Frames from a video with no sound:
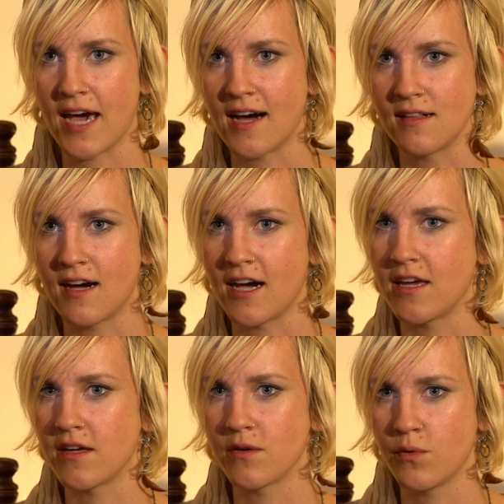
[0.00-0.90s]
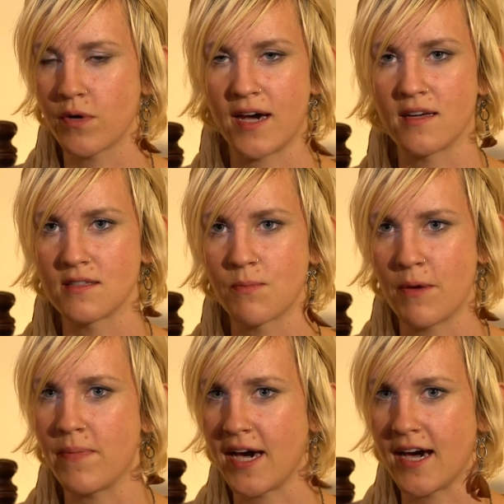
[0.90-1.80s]
ally who has my
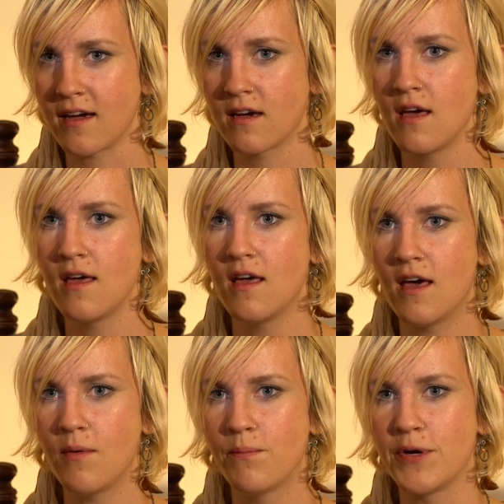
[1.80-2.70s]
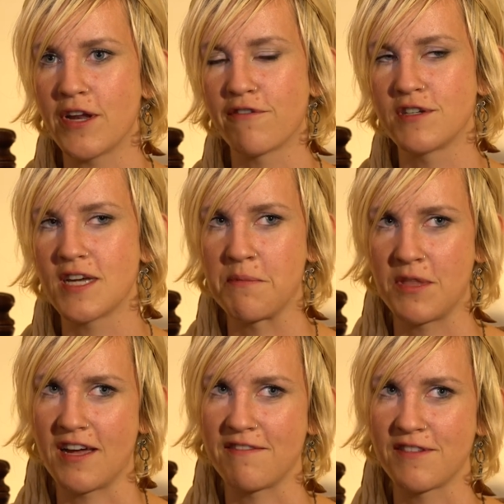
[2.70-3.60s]
back. But every time
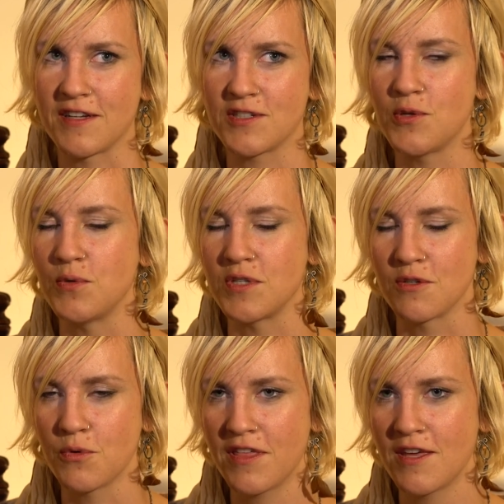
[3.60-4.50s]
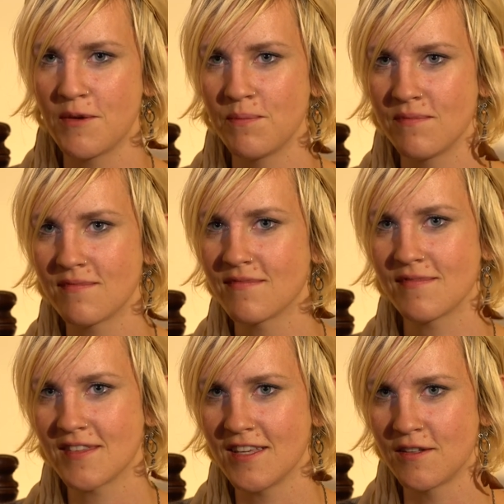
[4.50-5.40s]
that I've like tuned in with him
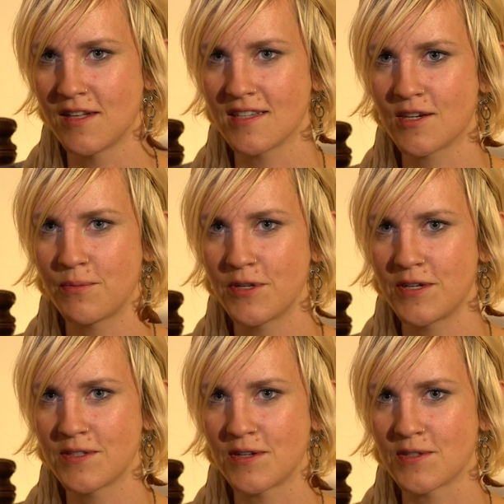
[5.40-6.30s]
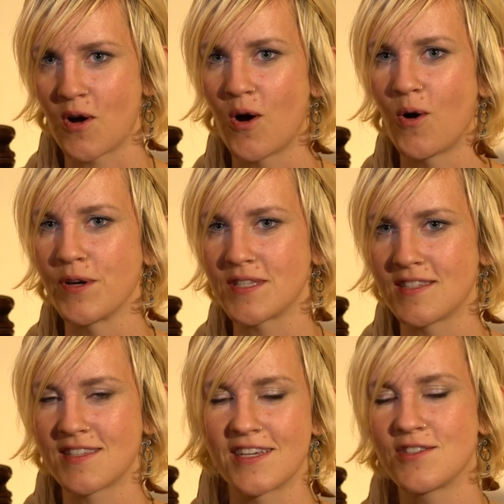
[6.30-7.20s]
in the last couple of years, there's always,
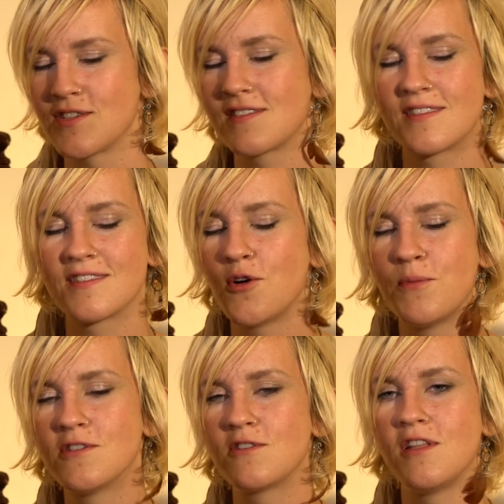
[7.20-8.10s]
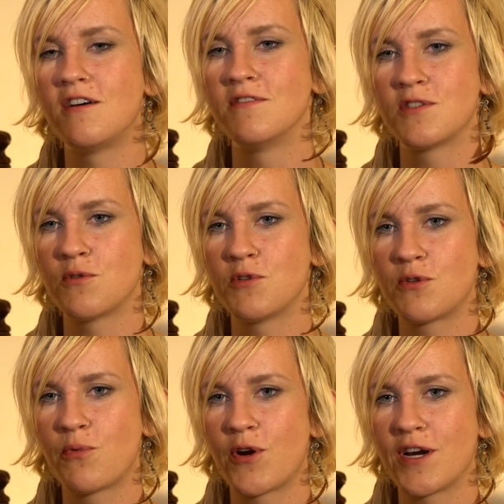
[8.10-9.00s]
it's like just so much love and so much
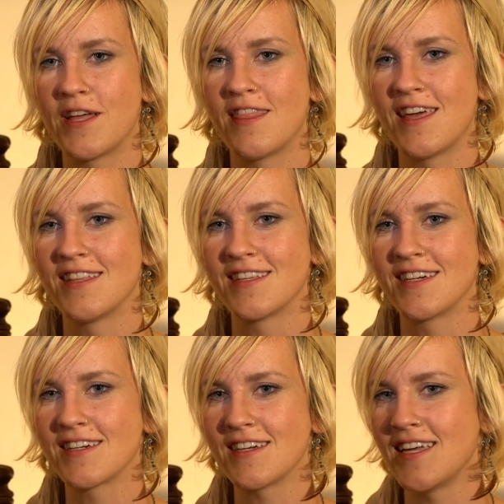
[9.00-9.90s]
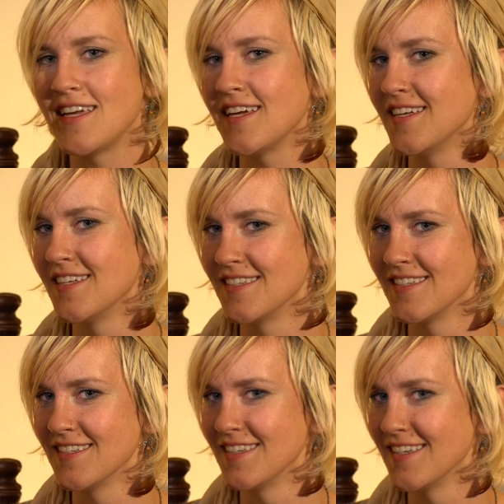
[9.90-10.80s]
support, and then like,
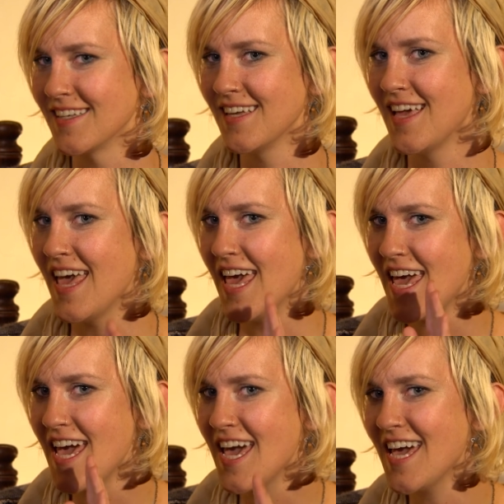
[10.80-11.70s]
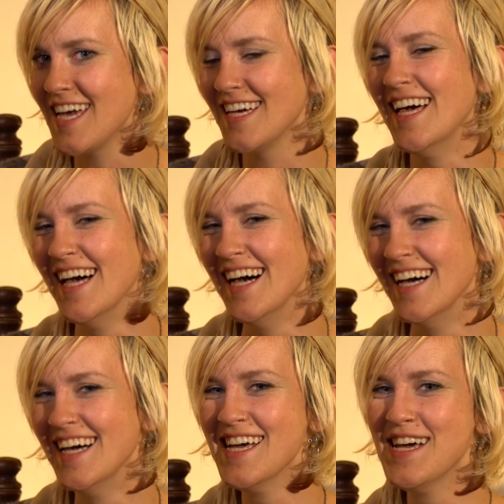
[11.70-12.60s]
and hey, hey.
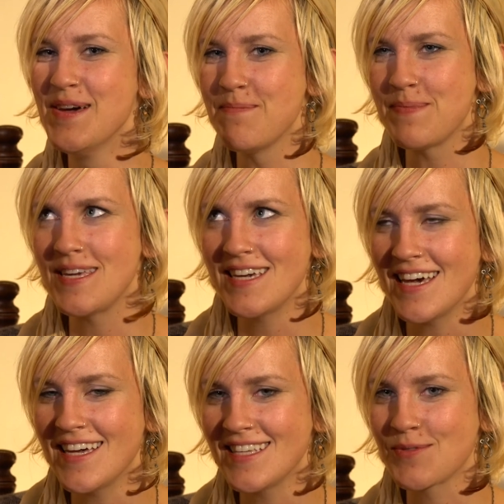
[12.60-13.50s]
P S